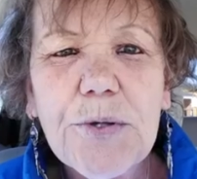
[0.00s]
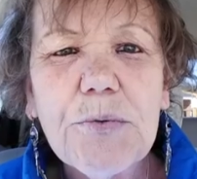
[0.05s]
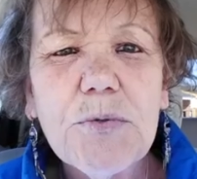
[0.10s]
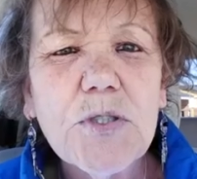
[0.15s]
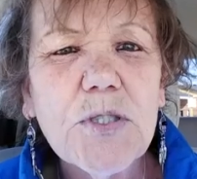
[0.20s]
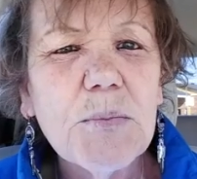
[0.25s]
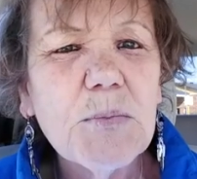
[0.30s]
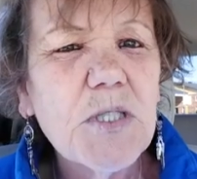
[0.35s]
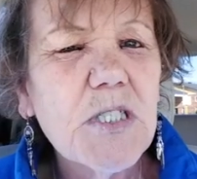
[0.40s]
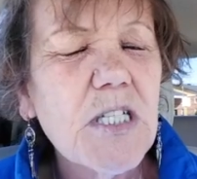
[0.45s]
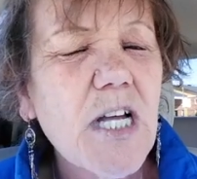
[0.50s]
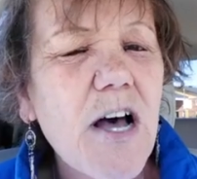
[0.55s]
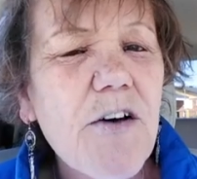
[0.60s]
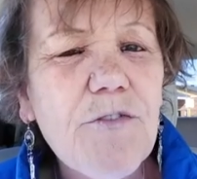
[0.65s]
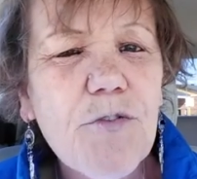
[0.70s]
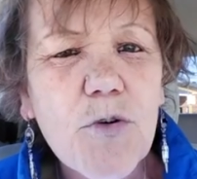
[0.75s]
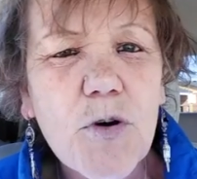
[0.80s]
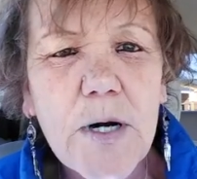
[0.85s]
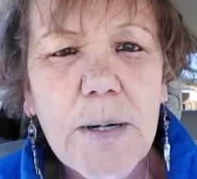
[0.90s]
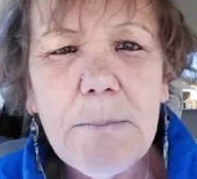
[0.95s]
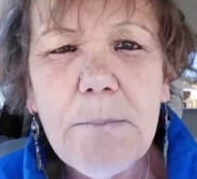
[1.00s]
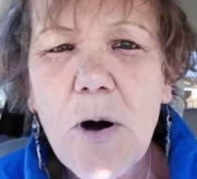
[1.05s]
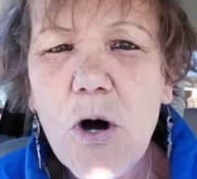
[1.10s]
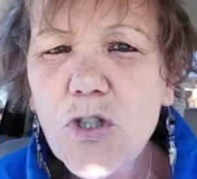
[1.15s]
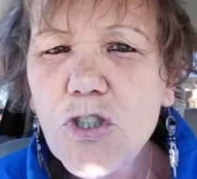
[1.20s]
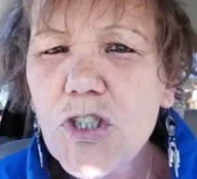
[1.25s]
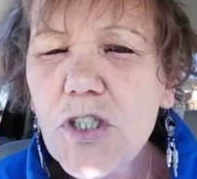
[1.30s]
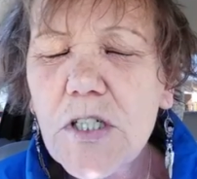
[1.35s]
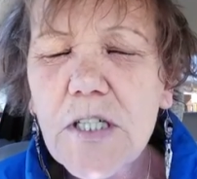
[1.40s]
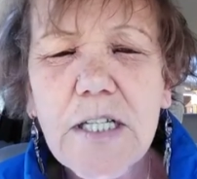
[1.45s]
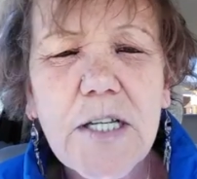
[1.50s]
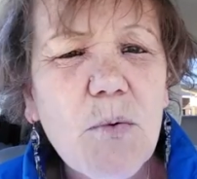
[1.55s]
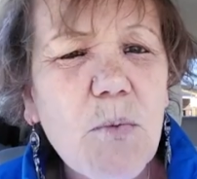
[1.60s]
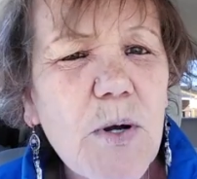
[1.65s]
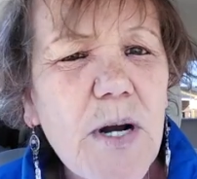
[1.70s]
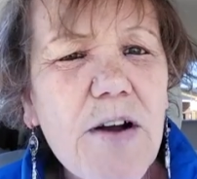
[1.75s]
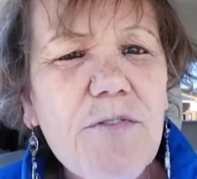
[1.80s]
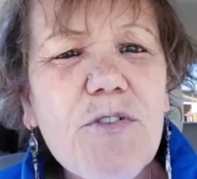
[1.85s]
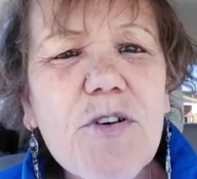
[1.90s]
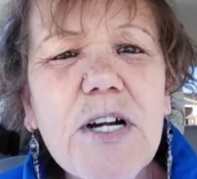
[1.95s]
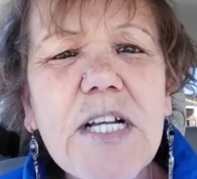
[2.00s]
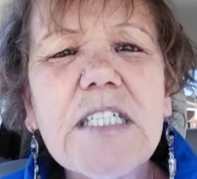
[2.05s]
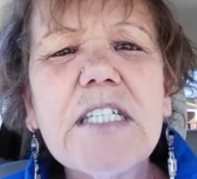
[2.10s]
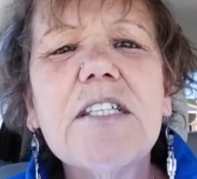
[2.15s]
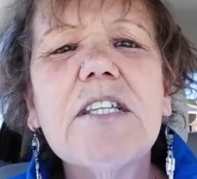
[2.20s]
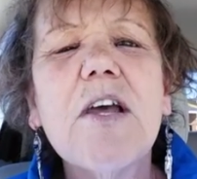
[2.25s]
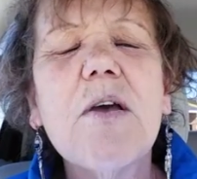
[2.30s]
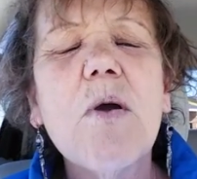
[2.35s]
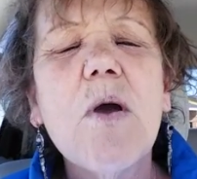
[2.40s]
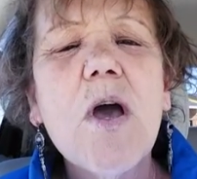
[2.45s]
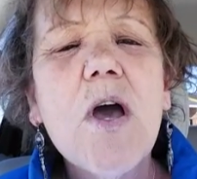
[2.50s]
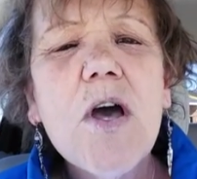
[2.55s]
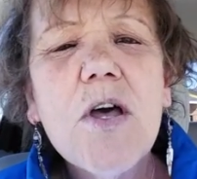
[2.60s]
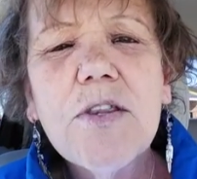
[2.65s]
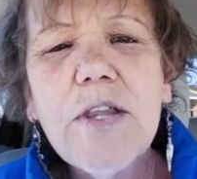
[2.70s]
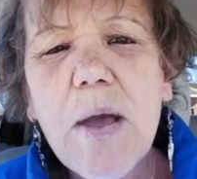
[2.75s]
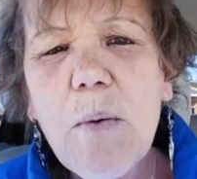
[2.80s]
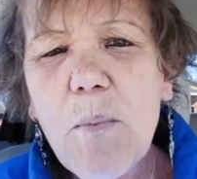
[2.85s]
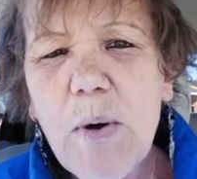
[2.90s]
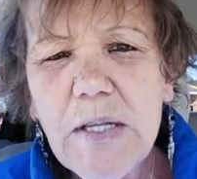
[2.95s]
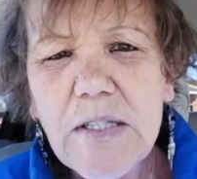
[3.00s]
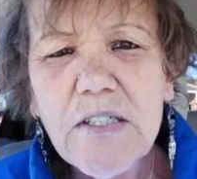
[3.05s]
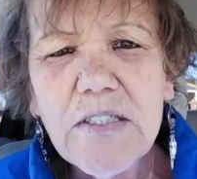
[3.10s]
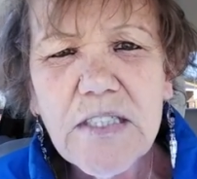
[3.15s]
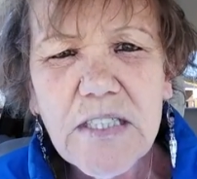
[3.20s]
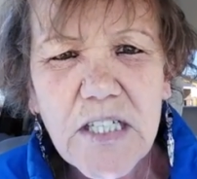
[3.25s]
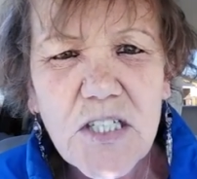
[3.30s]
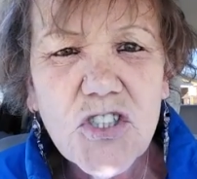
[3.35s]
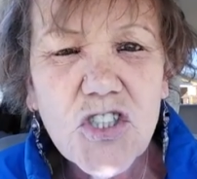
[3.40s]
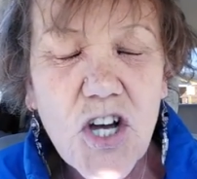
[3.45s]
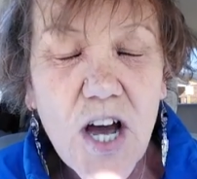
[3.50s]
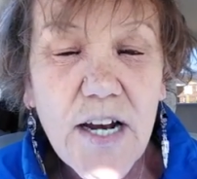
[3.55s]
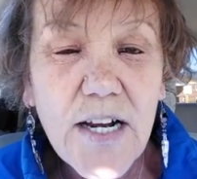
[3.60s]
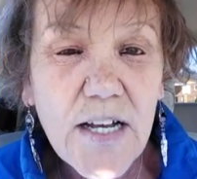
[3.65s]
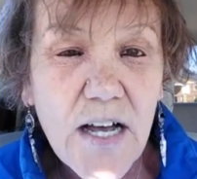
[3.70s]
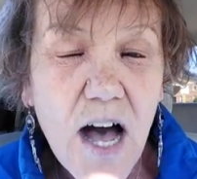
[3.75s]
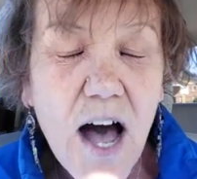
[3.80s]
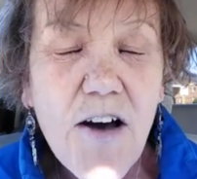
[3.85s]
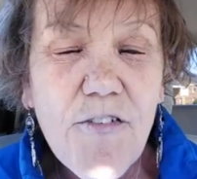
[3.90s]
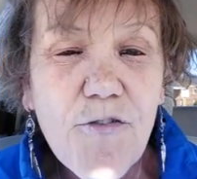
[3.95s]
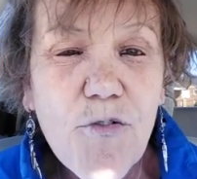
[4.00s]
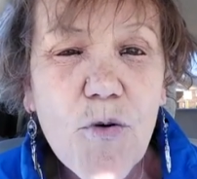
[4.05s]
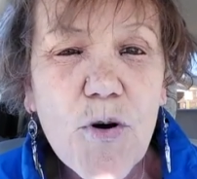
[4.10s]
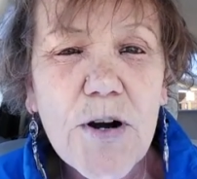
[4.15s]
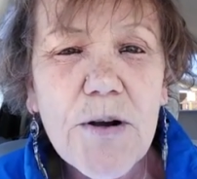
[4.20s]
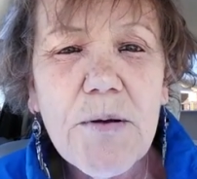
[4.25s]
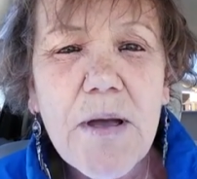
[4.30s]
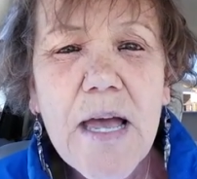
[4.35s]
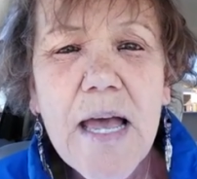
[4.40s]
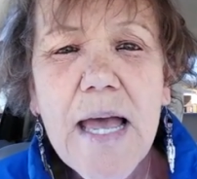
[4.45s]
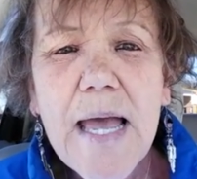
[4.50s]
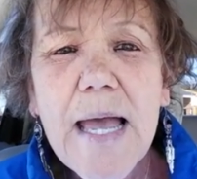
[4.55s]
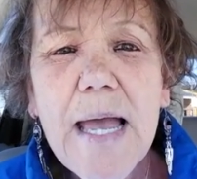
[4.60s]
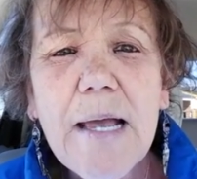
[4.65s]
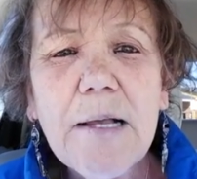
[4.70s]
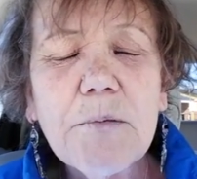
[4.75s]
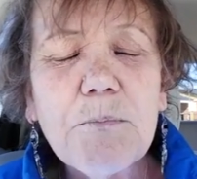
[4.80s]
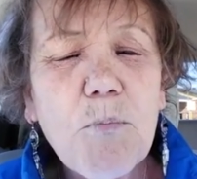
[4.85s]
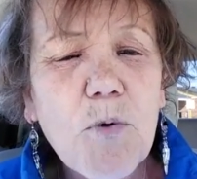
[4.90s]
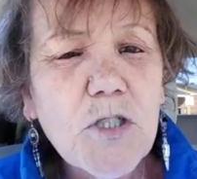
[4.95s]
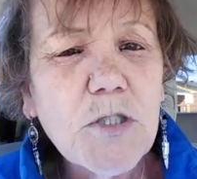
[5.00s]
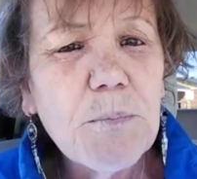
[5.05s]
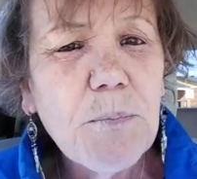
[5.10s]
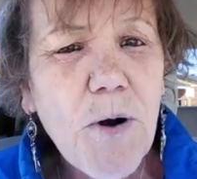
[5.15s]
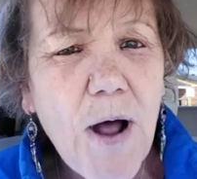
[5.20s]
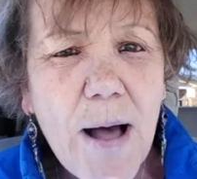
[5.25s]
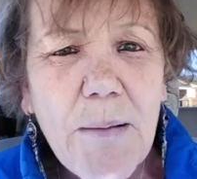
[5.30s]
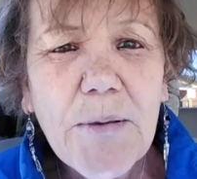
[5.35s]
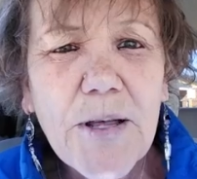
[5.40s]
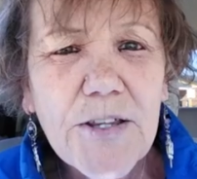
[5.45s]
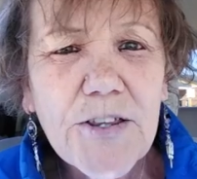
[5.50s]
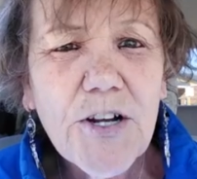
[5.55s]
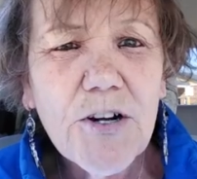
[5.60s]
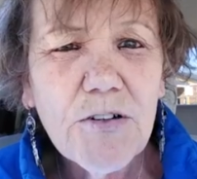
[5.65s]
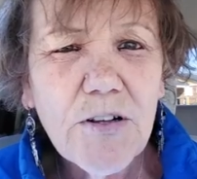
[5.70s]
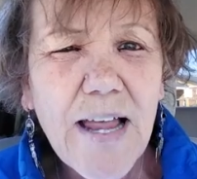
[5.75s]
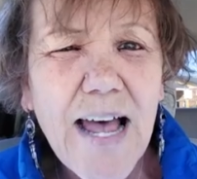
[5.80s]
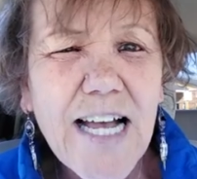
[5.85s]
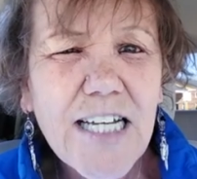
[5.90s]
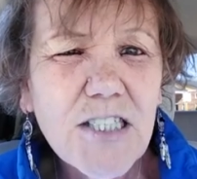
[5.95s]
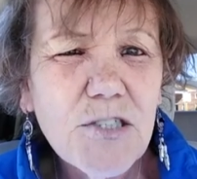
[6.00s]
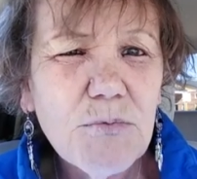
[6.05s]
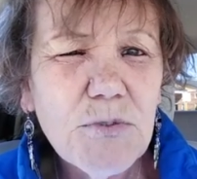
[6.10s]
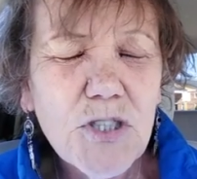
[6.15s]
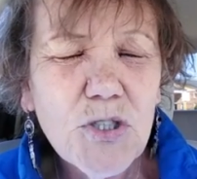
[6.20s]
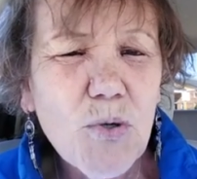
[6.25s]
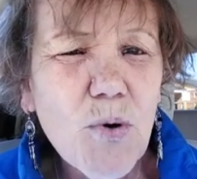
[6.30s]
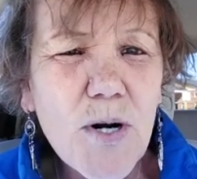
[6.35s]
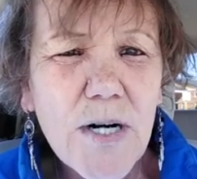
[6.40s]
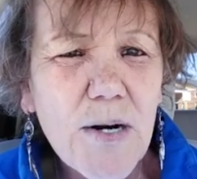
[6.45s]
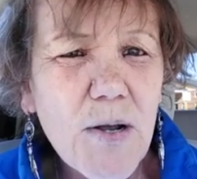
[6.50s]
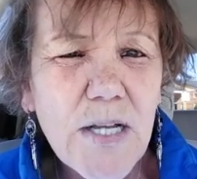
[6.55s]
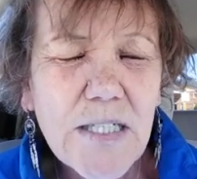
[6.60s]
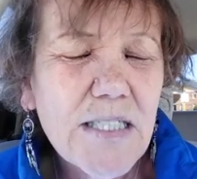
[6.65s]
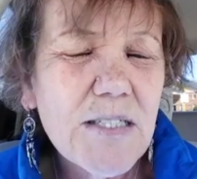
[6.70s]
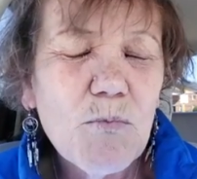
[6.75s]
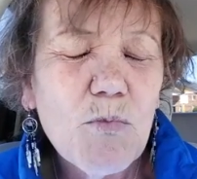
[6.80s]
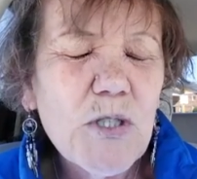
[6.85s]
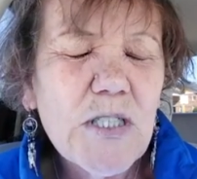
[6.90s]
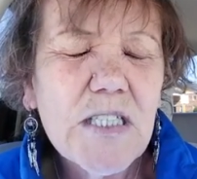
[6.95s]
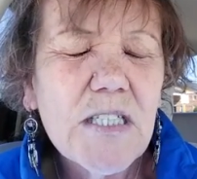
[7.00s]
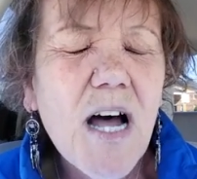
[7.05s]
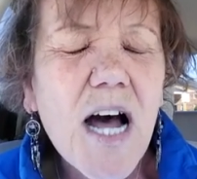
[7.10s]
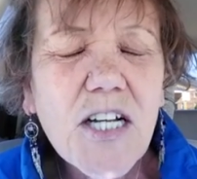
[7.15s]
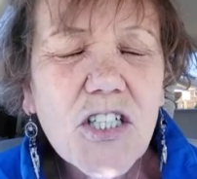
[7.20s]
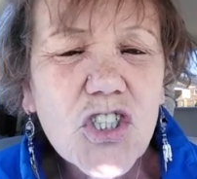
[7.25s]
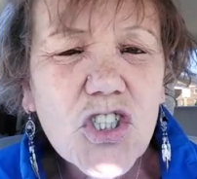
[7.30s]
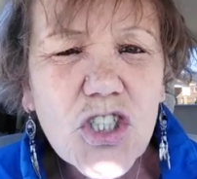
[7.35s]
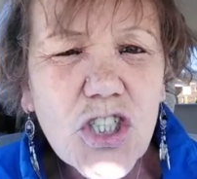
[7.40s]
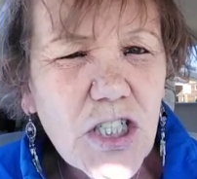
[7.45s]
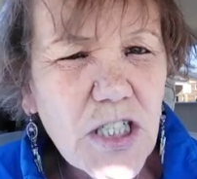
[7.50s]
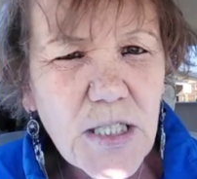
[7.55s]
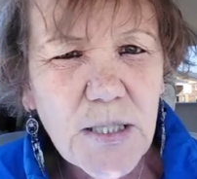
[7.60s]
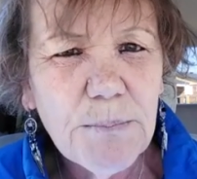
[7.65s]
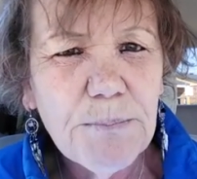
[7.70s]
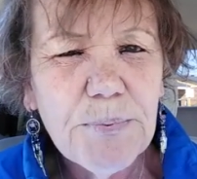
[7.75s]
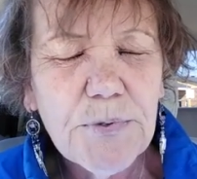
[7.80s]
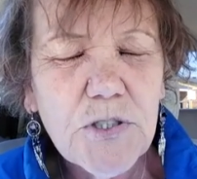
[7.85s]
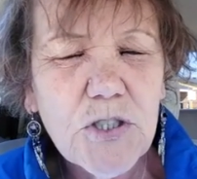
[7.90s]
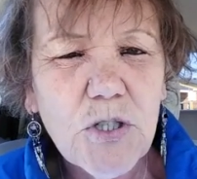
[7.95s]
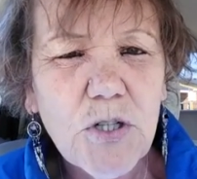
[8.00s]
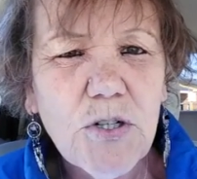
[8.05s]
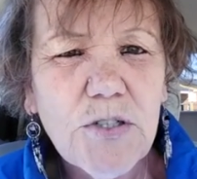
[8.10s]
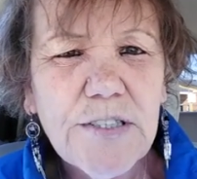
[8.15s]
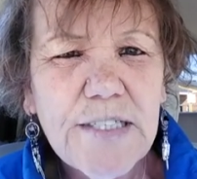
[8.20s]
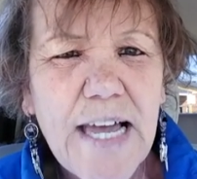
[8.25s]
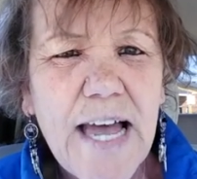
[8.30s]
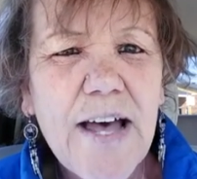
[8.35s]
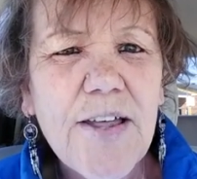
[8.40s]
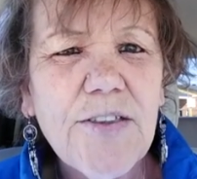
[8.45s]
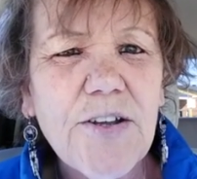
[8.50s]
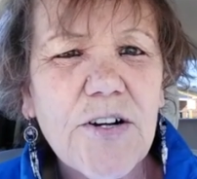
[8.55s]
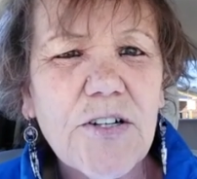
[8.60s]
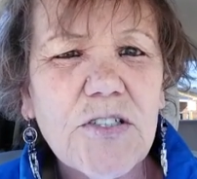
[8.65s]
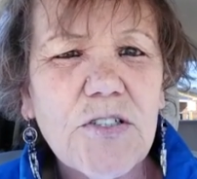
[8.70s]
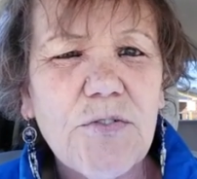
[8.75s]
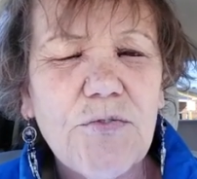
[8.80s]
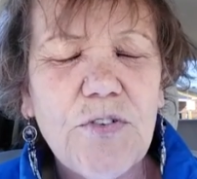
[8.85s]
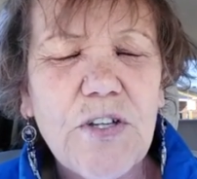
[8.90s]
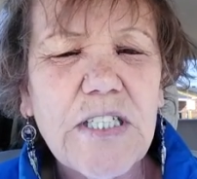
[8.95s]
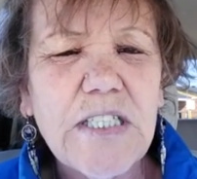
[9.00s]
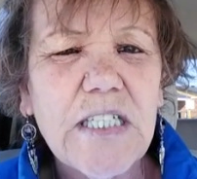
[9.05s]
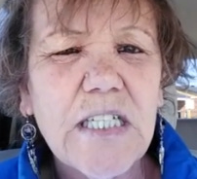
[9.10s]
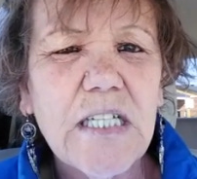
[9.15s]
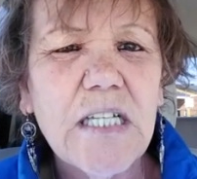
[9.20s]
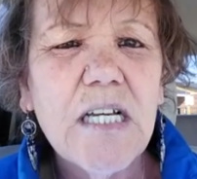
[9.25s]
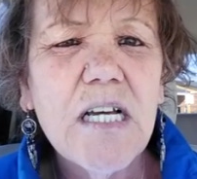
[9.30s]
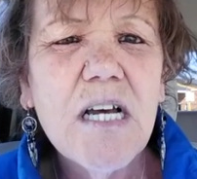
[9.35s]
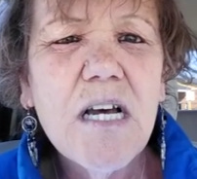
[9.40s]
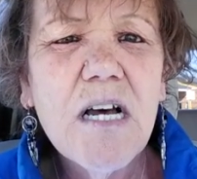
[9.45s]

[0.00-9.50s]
through some stuff or emotionally, whatever it is that they went to see John of God for, it was probably their last resort. It was not cheap to go down there to visit